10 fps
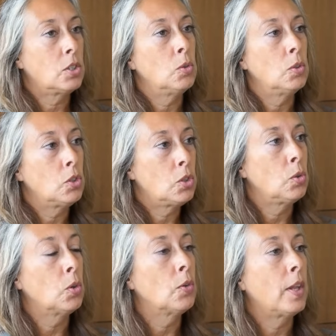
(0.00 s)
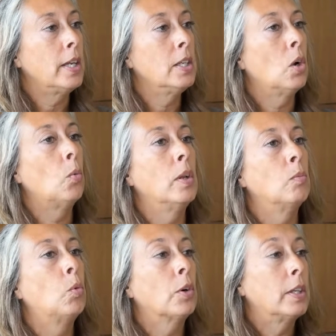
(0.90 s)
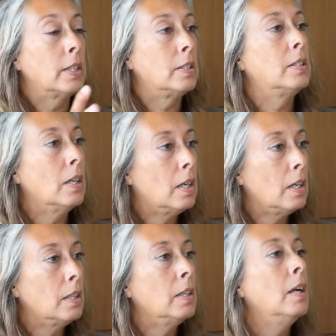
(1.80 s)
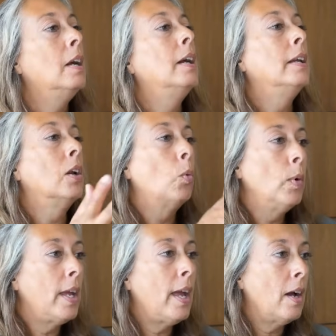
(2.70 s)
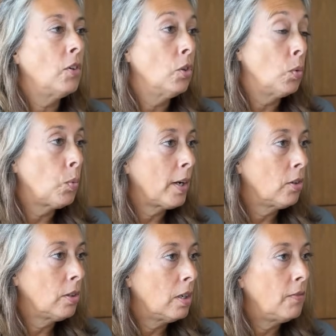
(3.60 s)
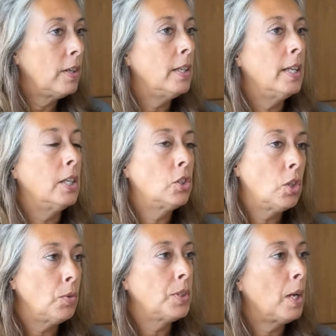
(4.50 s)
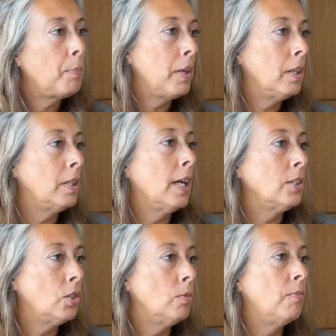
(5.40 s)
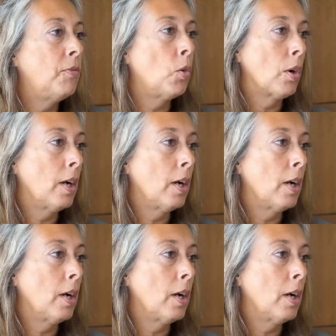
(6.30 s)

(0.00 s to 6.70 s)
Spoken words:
to ensure that, when work gets done, we have a good record of it and it shows up in NetZoom for